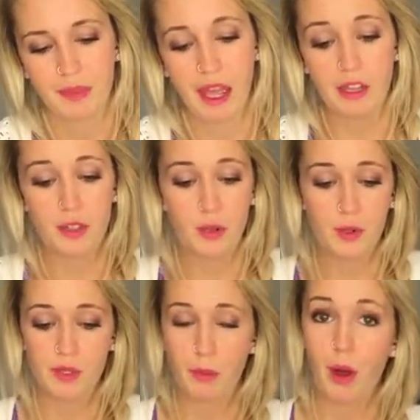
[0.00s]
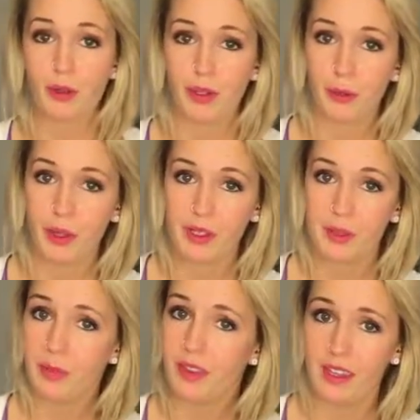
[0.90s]
I chose small little ones,
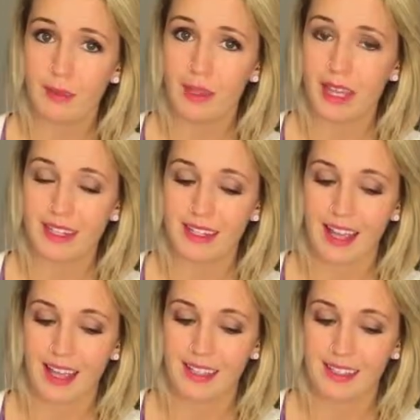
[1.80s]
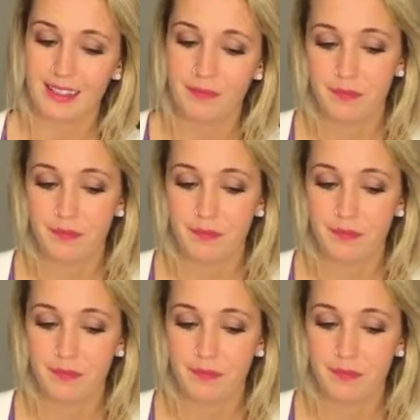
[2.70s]
but they can be any size.